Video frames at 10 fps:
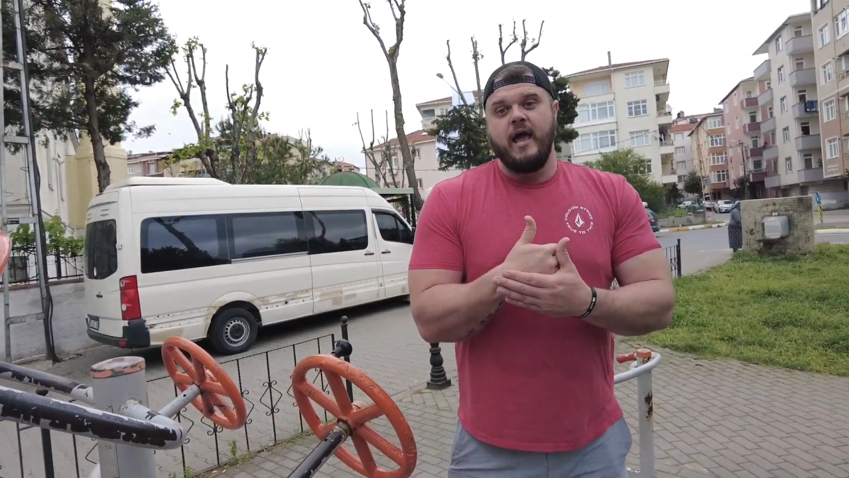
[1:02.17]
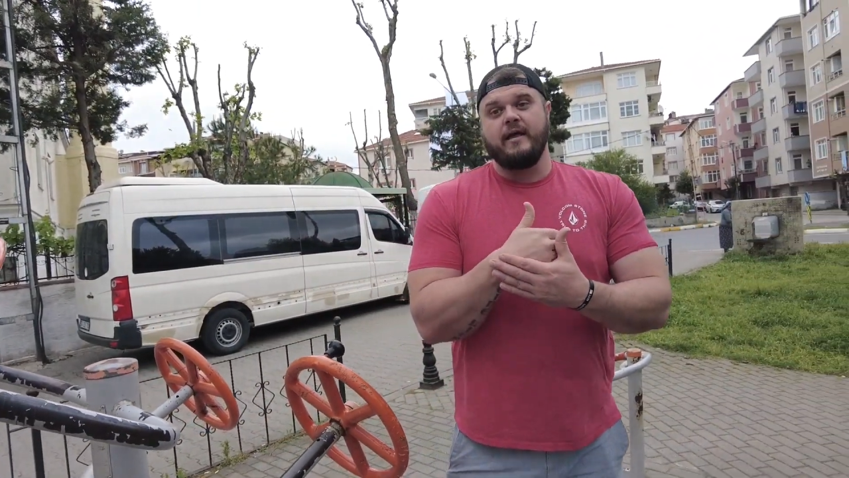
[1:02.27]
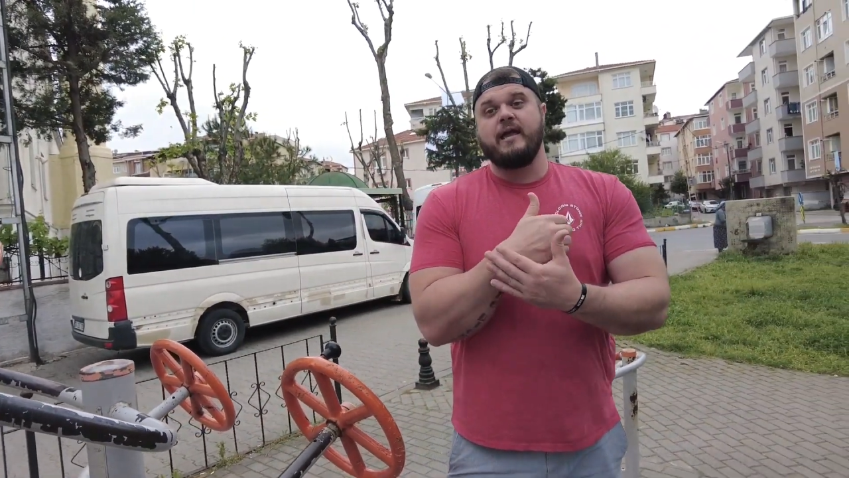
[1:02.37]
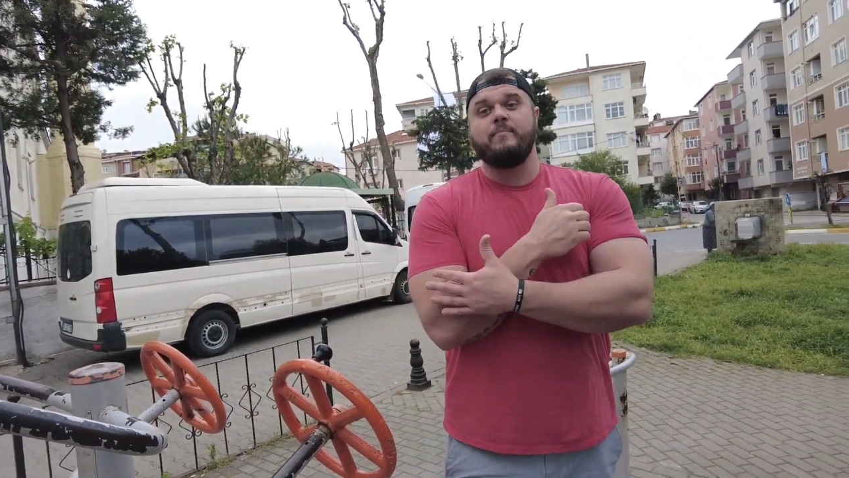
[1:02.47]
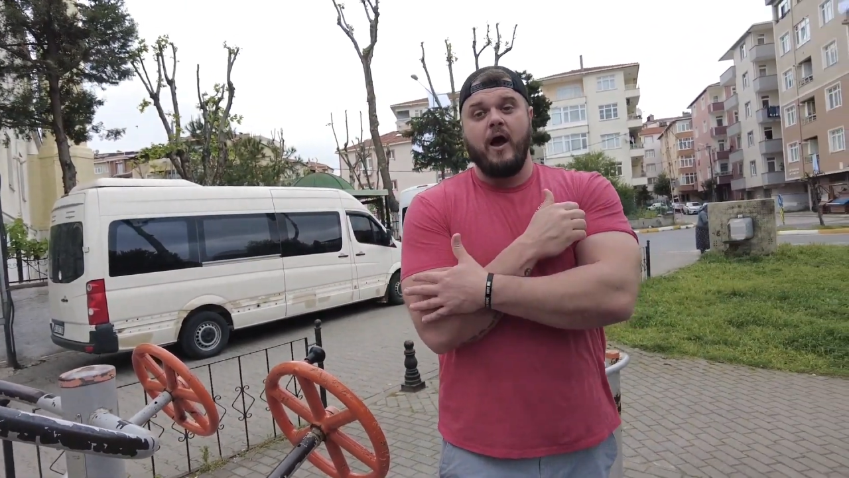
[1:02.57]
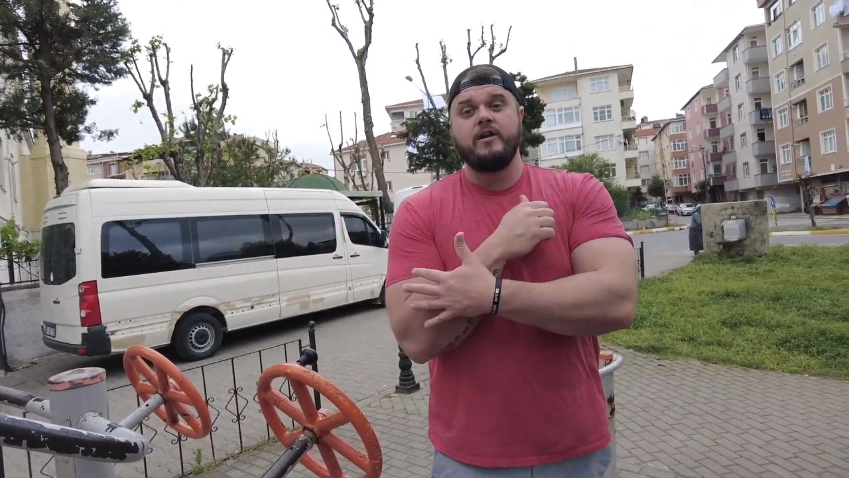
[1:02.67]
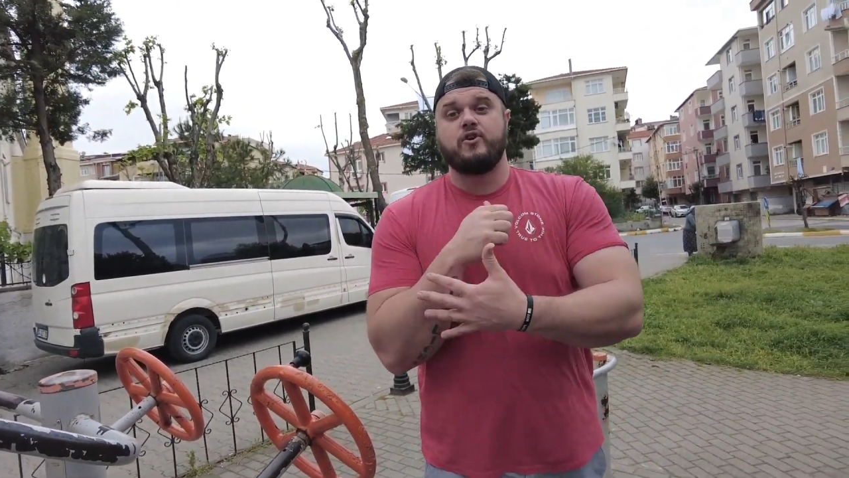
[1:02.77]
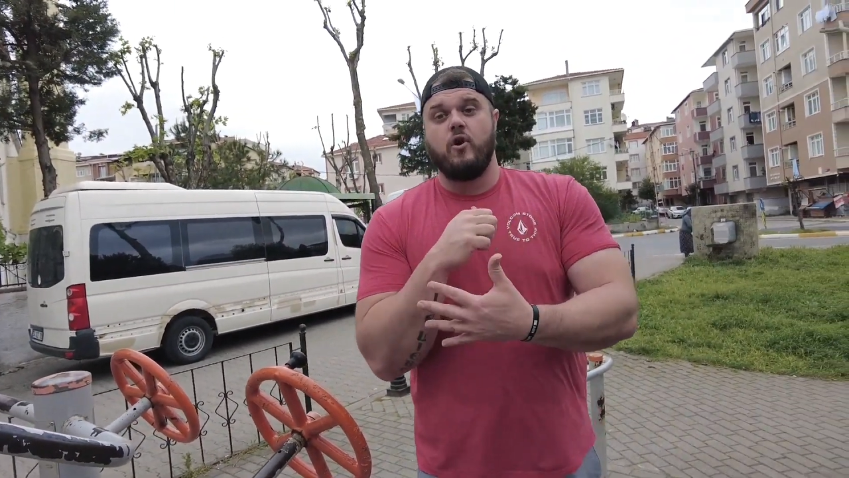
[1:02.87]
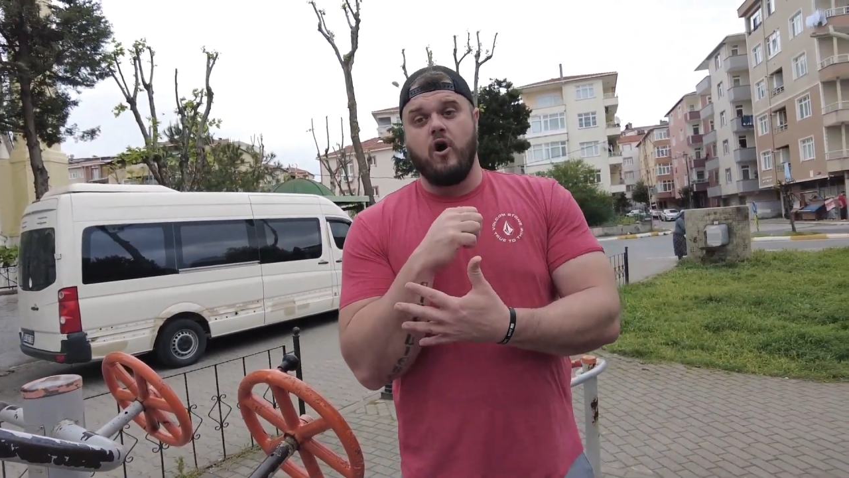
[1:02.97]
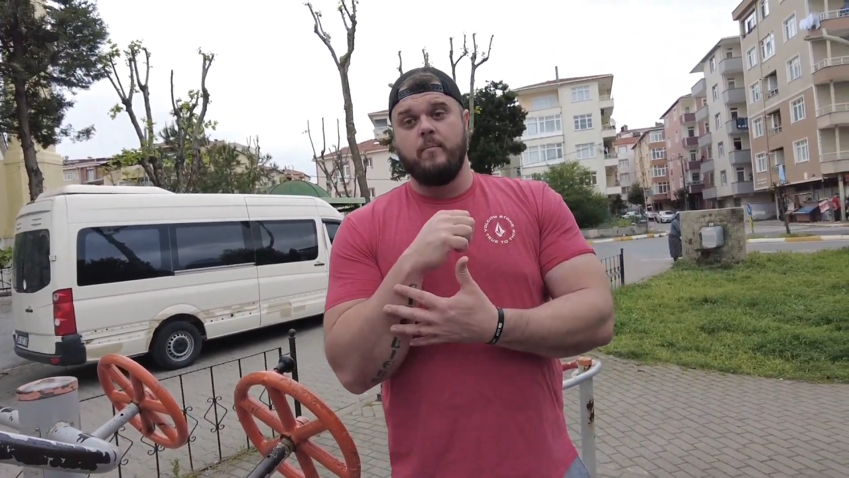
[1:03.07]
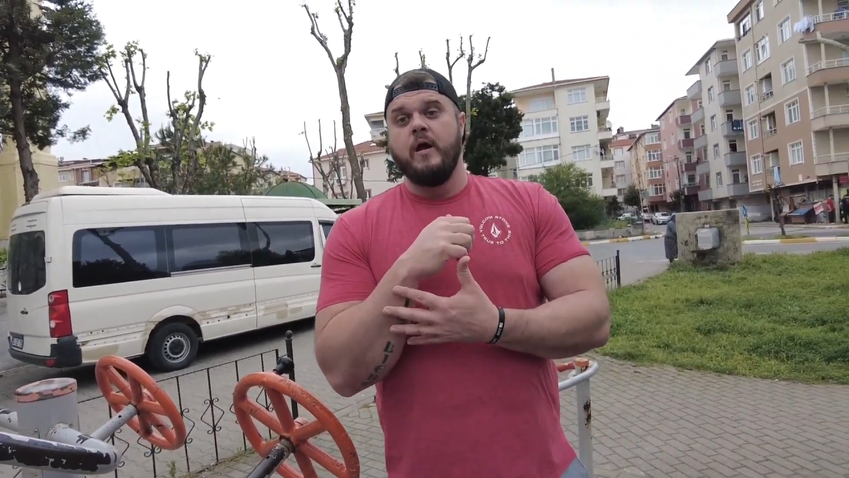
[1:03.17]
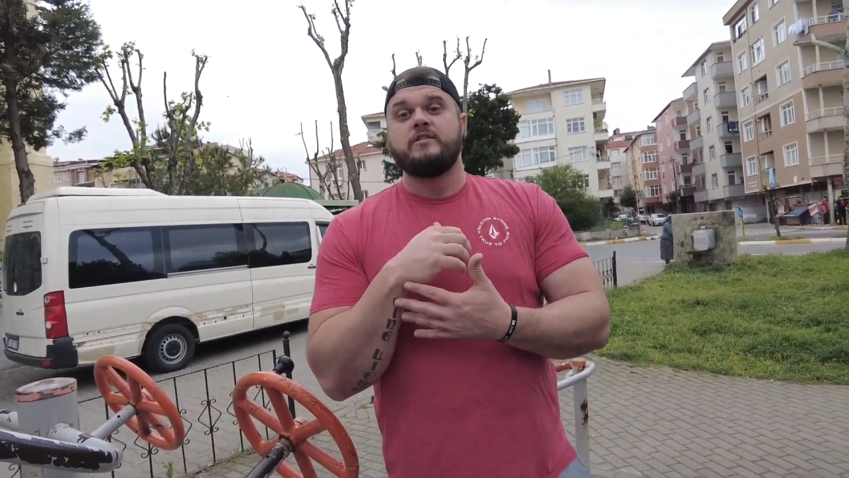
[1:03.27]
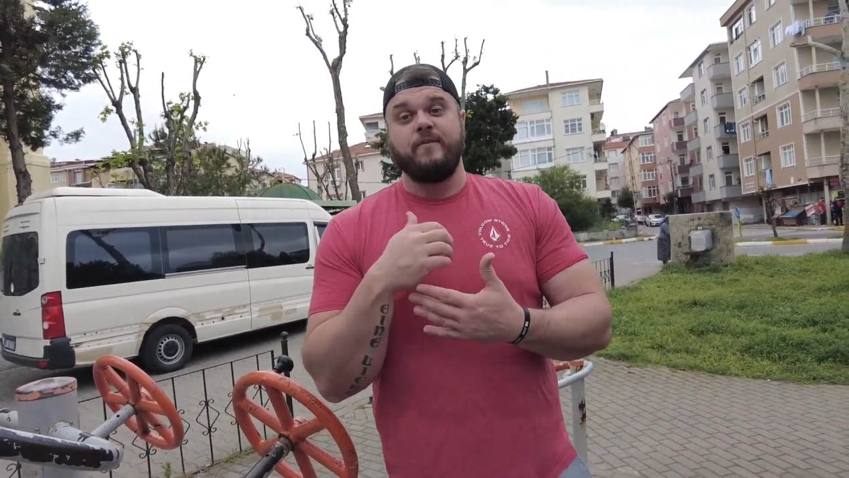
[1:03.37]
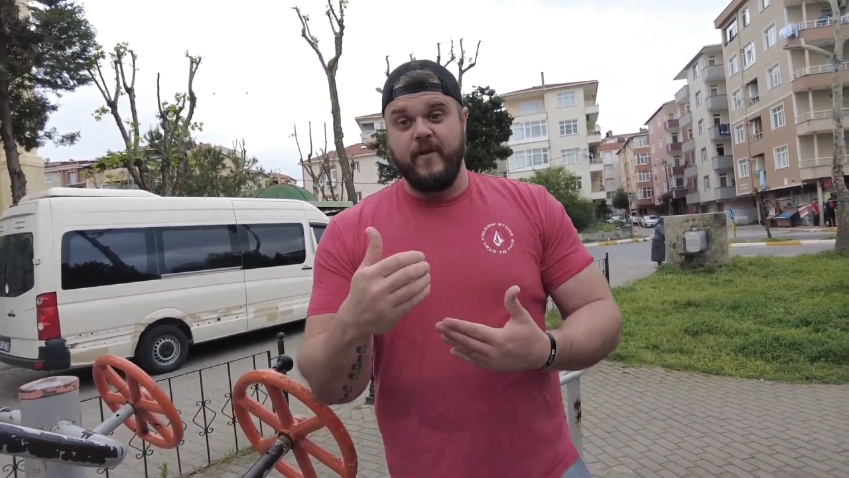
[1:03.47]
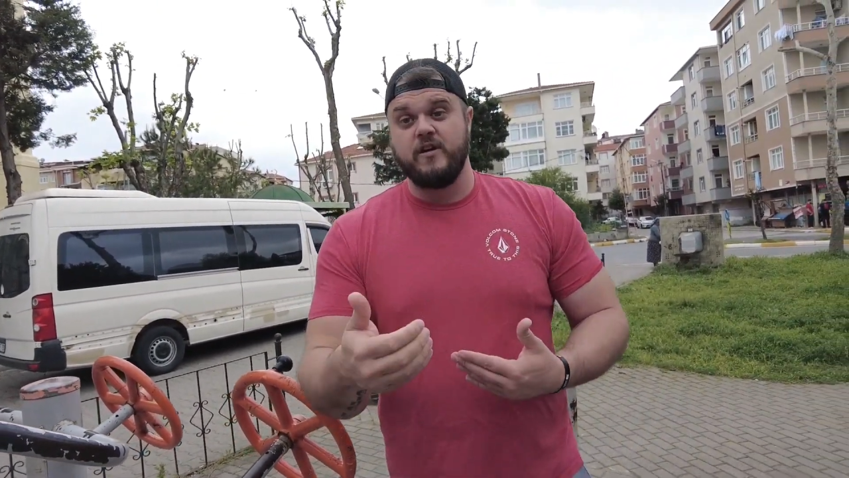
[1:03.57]
and getting behind your arm
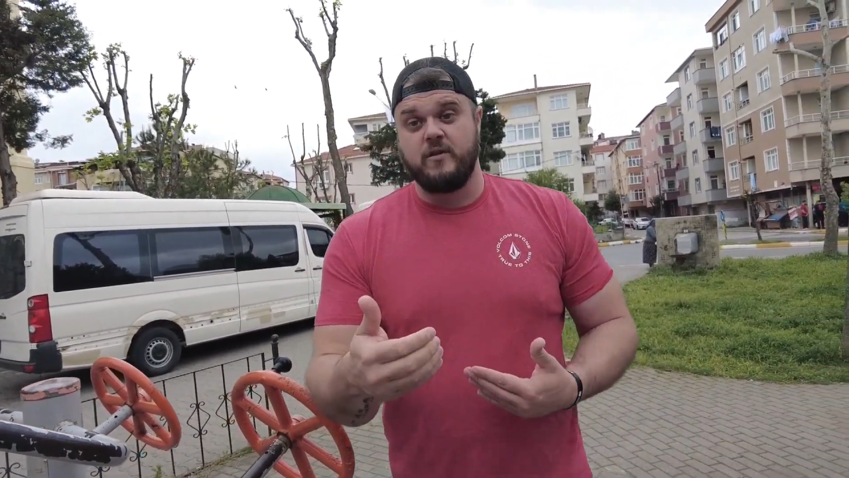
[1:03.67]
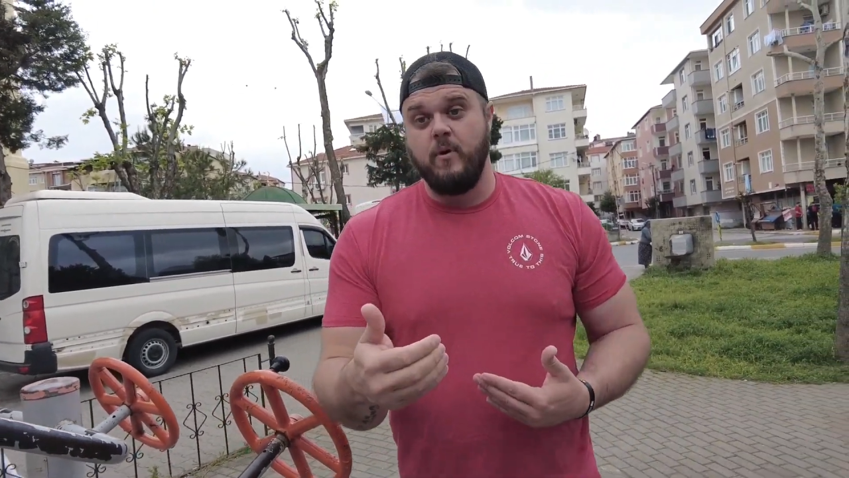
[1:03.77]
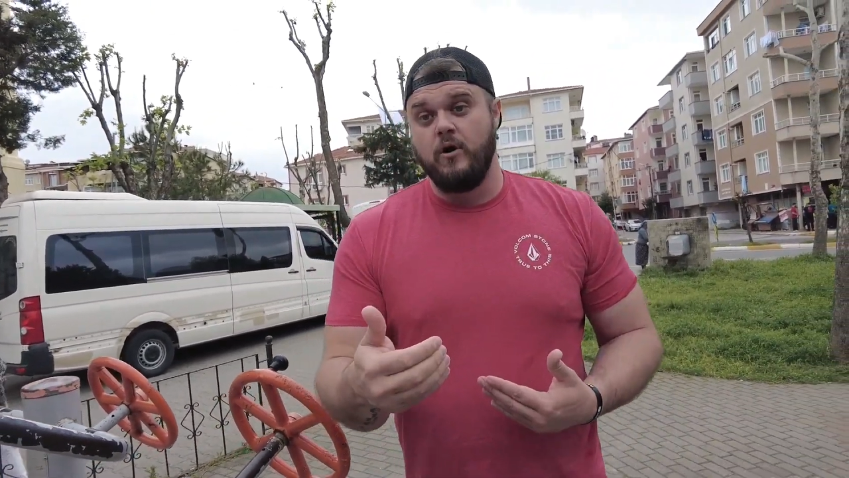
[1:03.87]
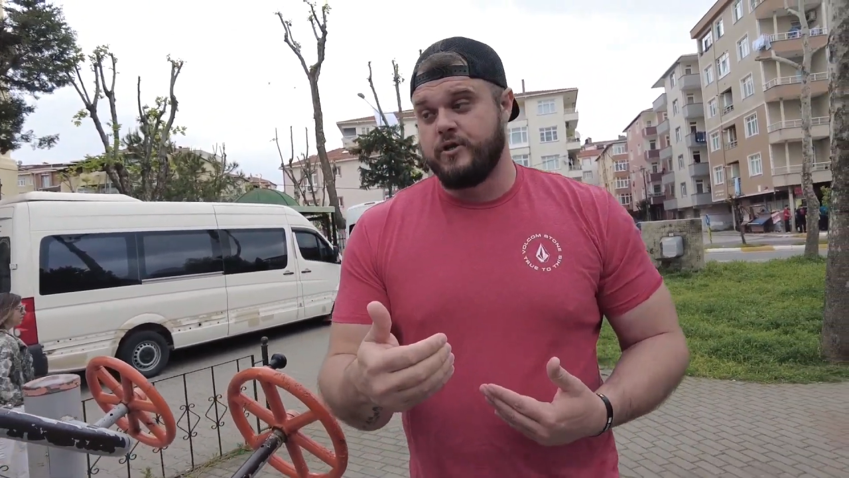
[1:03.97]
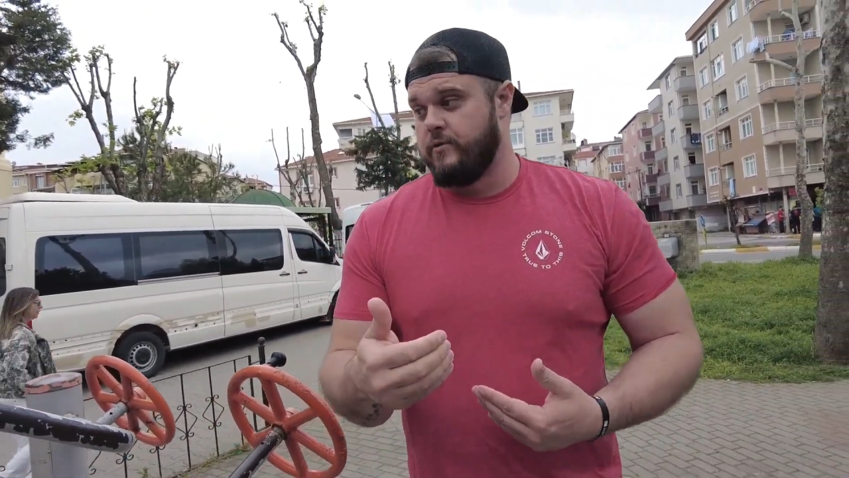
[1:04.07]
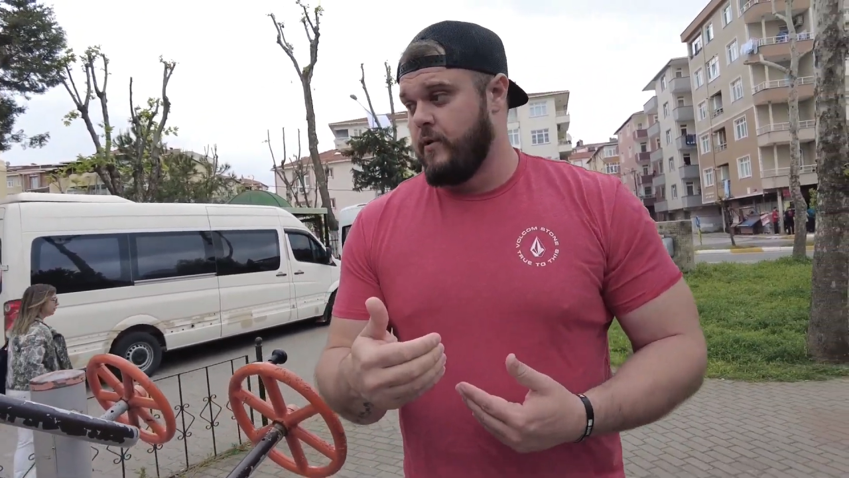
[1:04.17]
to finish the motion,